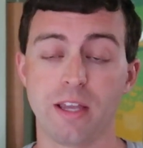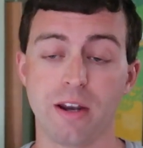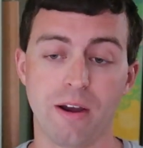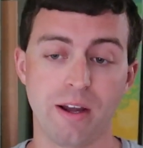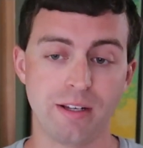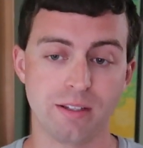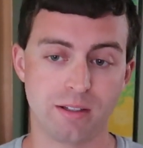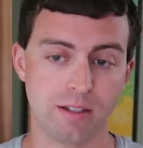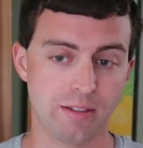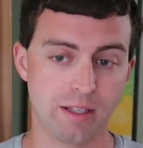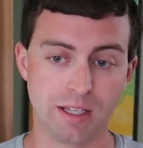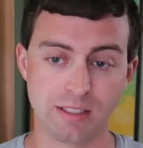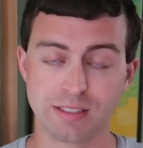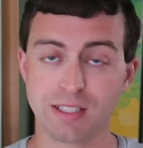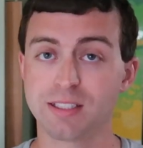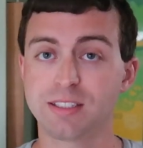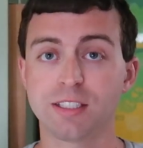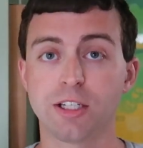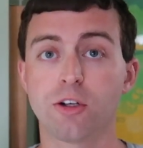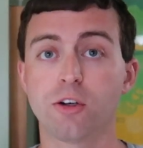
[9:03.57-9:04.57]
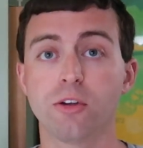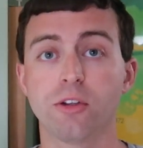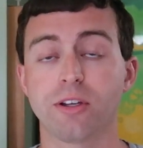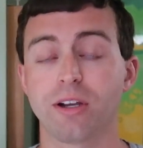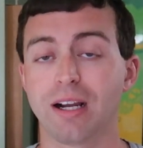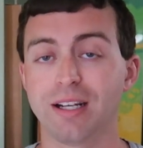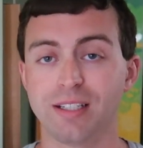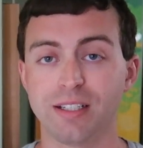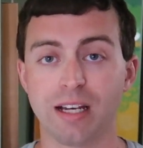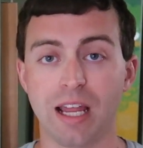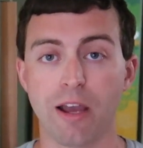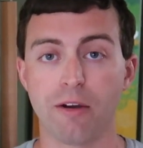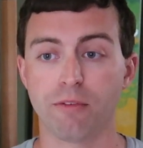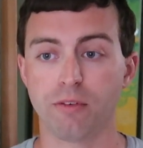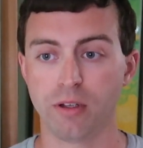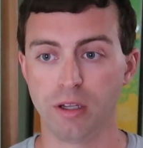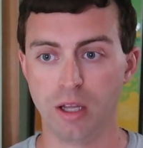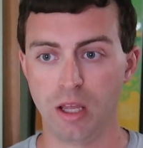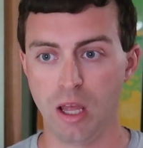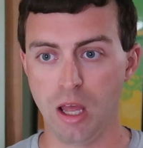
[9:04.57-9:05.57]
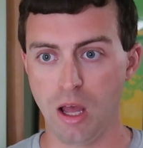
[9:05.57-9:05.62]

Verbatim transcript: You know, as I said earlier, I didn't have.